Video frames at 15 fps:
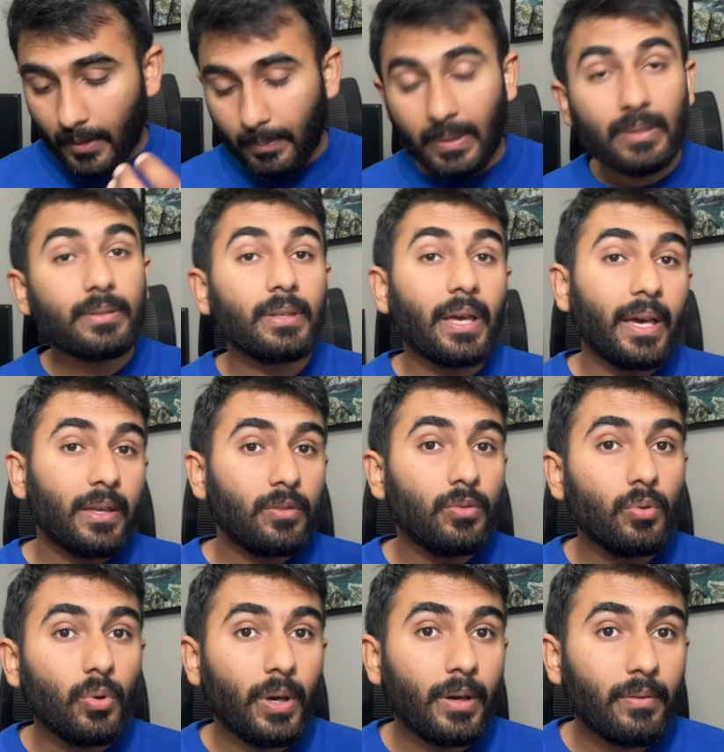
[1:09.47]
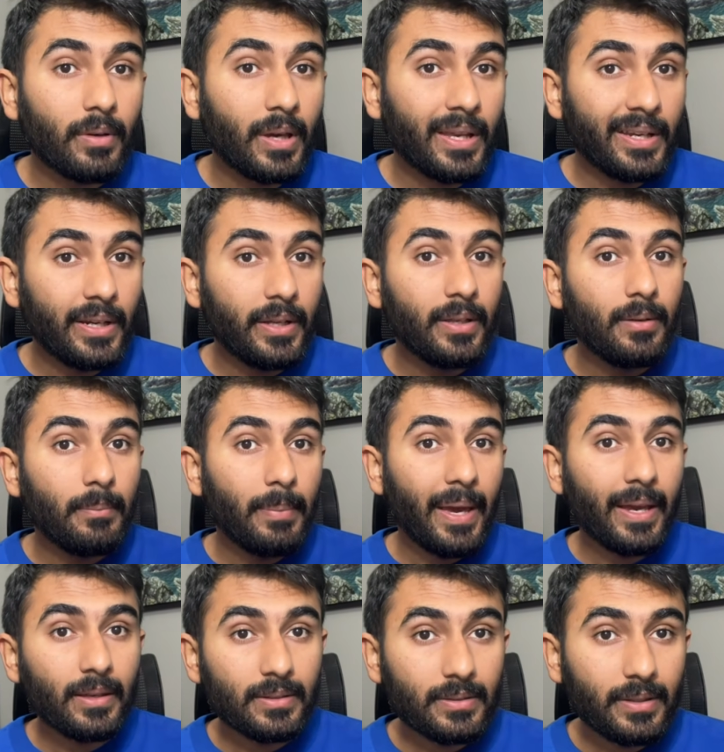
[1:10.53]
Plus, as you have Canadian
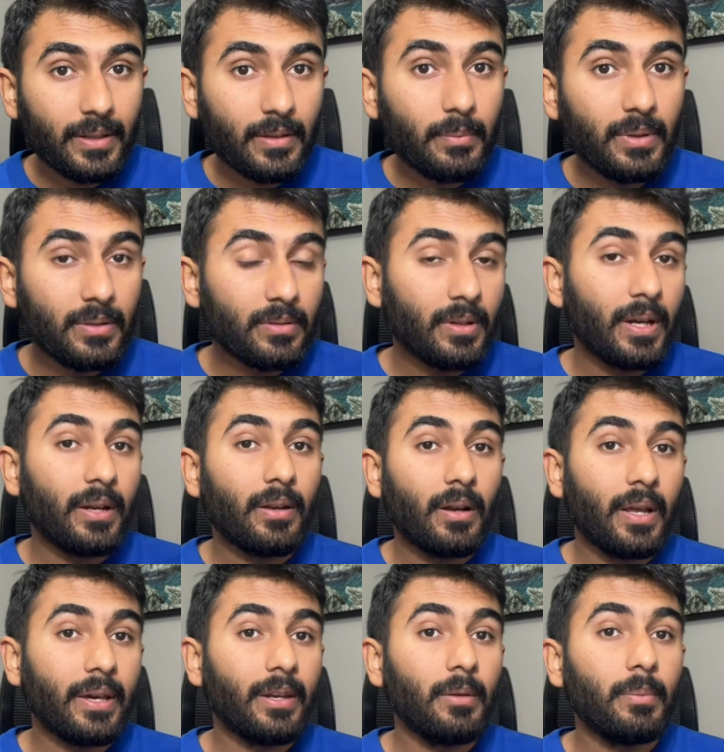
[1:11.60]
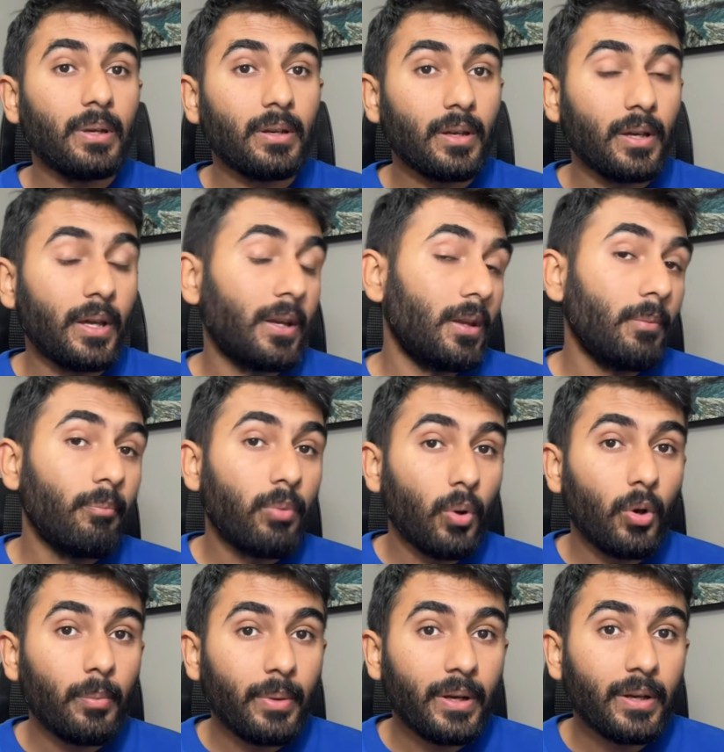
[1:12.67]
bank statements, rental agreement, and
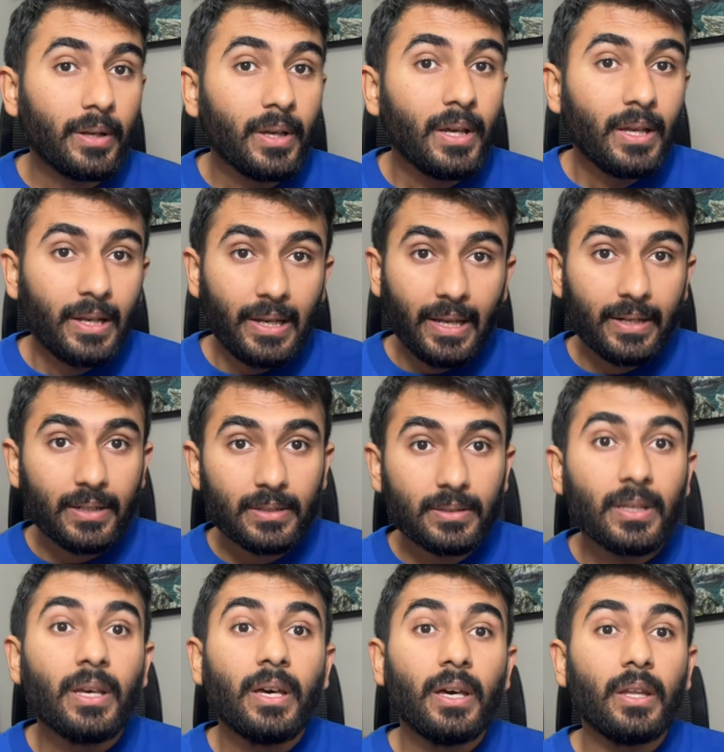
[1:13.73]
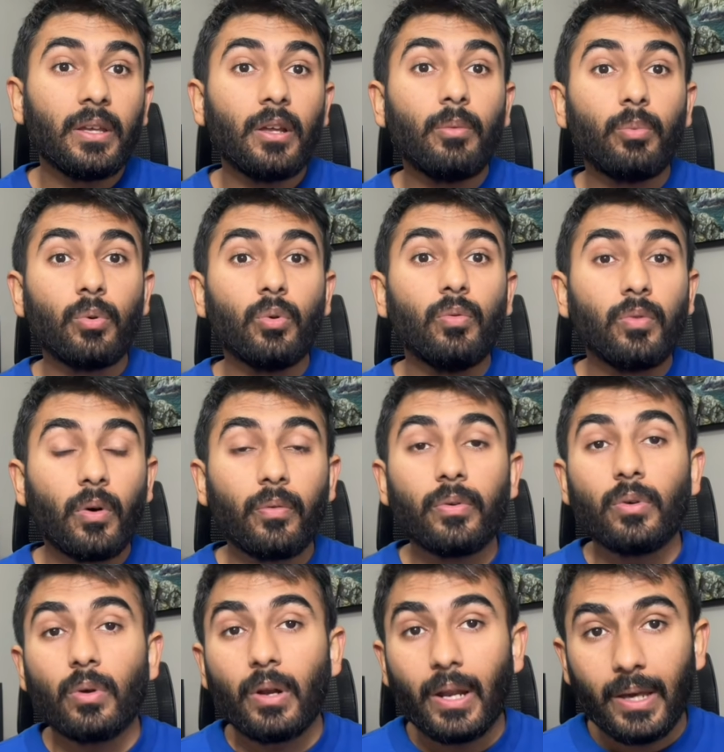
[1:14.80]
employment letters, real proof of
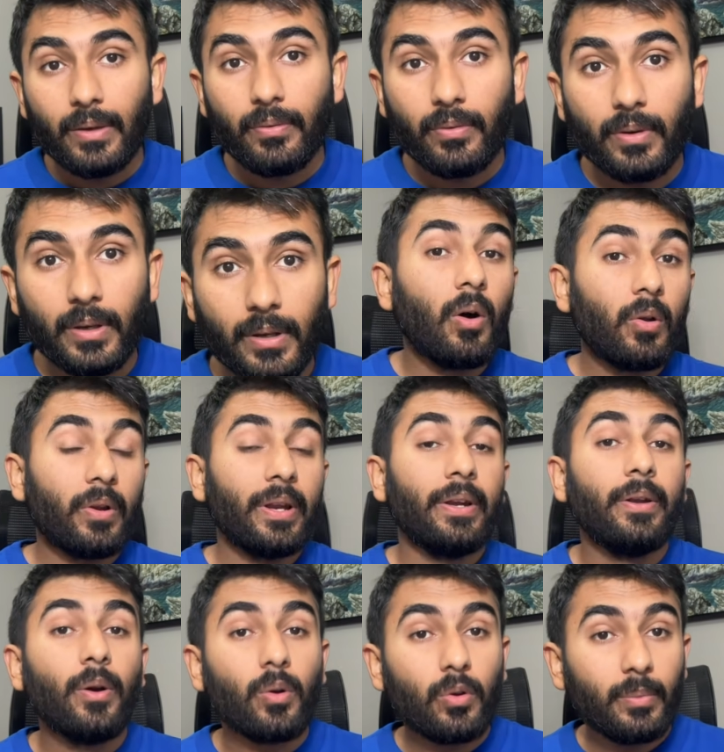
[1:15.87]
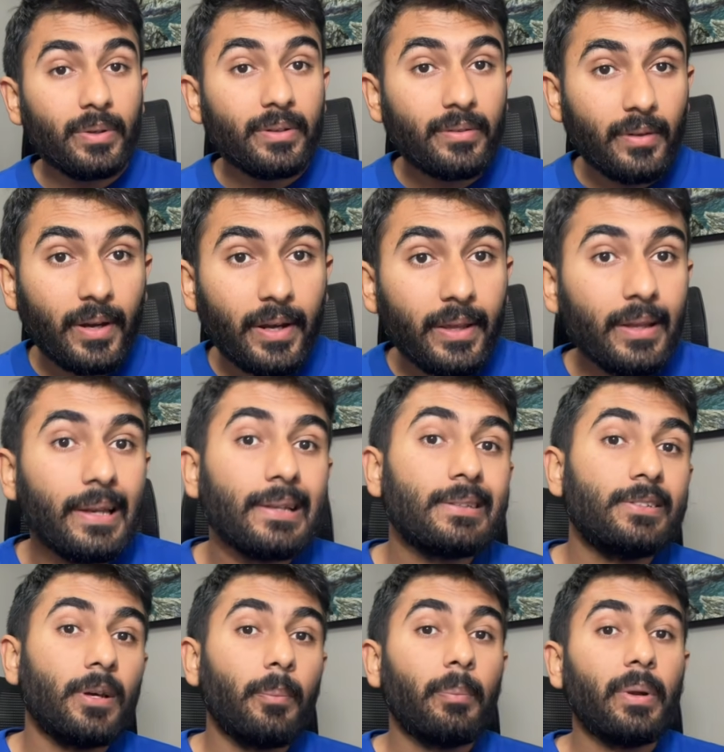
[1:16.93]
your life here. Alright, documents ready. Let's
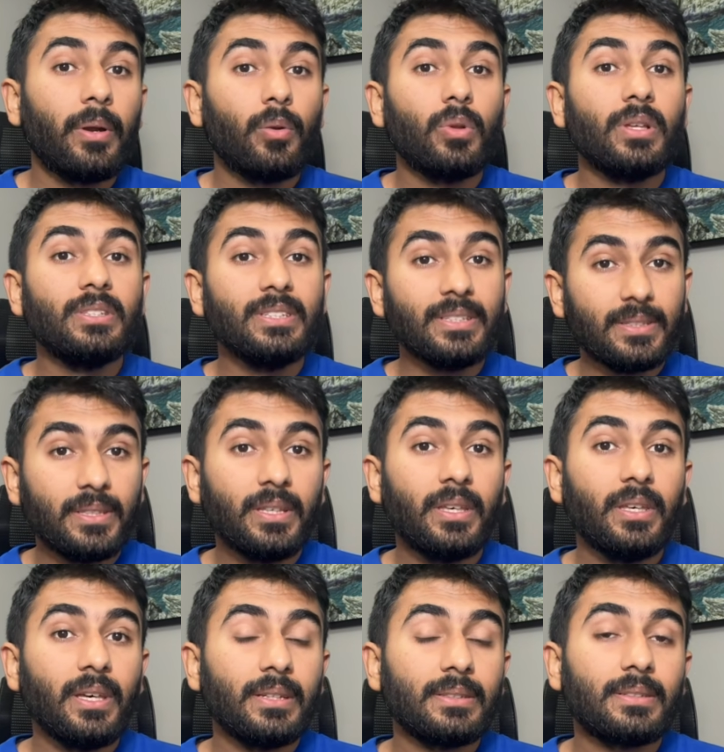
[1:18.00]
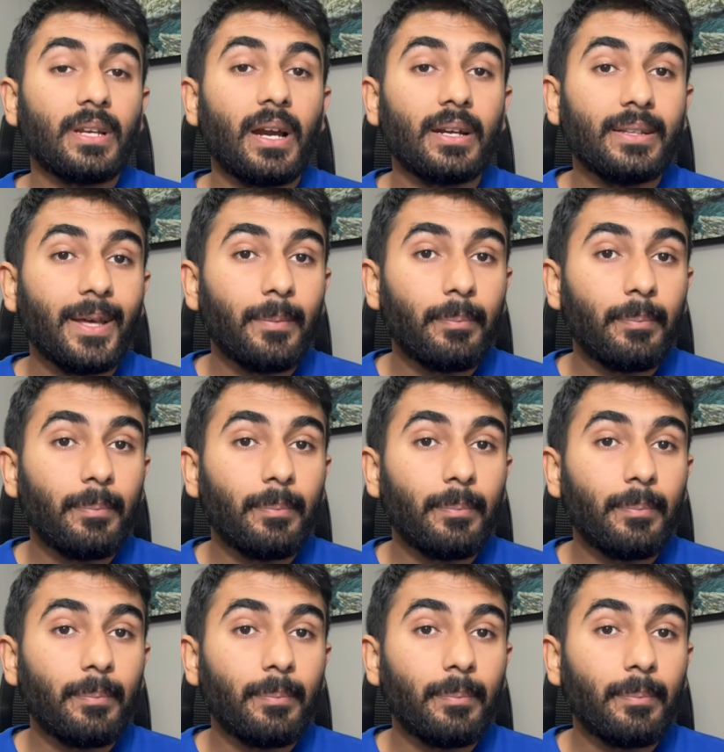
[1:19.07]
jump into the GC key and start the